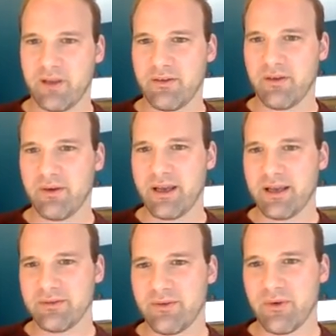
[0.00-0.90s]
And so
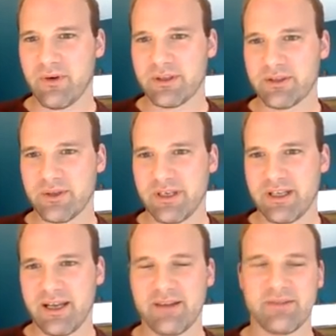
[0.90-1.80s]
S4 is joined
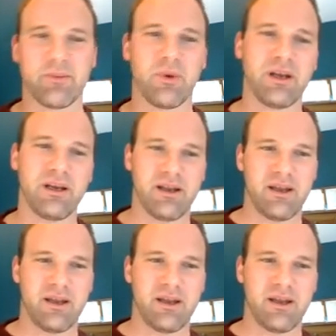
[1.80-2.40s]
to S1.